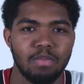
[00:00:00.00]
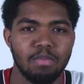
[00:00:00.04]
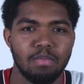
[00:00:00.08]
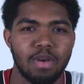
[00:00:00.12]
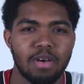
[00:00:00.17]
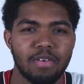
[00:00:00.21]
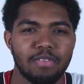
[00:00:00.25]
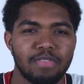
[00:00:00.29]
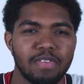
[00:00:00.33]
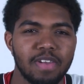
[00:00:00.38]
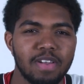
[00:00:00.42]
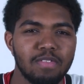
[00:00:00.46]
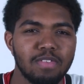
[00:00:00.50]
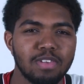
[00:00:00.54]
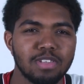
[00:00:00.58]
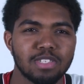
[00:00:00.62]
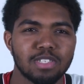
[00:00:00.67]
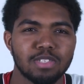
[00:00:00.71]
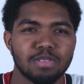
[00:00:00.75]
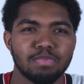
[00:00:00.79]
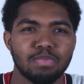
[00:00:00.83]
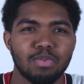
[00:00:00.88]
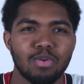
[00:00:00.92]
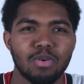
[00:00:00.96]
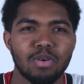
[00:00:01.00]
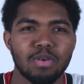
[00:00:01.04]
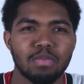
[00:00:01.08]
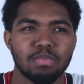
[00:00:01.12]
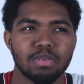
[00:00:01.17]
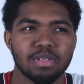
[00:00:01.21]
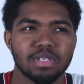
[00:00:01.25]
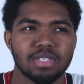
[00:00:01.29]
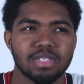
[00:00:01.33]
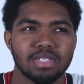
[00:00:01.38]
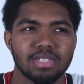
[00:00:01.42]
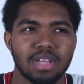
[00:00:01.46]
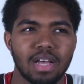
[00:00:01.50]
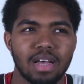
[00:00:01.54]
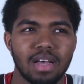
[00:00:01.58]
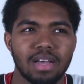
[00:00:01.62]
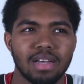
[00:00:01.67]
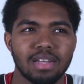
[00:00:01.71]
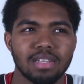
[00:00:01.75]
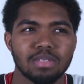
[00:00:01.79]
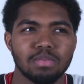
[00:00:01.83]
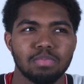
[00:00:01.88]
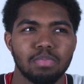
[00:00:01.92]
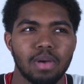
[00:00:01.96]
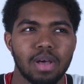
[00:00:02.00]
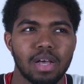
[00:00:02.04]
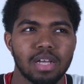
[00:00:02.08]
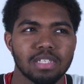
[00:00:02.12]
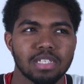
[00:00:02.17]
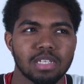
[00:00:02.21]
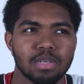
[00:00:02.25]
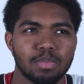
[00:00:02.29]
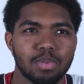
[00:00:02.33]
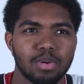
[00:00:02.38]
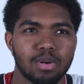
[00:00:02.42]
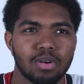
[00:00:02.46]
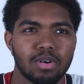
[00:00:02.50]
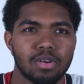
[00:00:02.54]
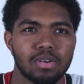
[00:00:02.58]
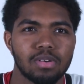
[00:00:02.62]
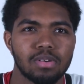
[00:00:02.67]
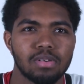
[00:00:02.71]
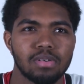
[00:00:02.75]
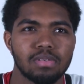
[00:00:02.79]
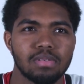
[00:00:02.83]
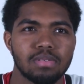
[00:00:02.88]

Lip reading: My favorite sport besides basketball?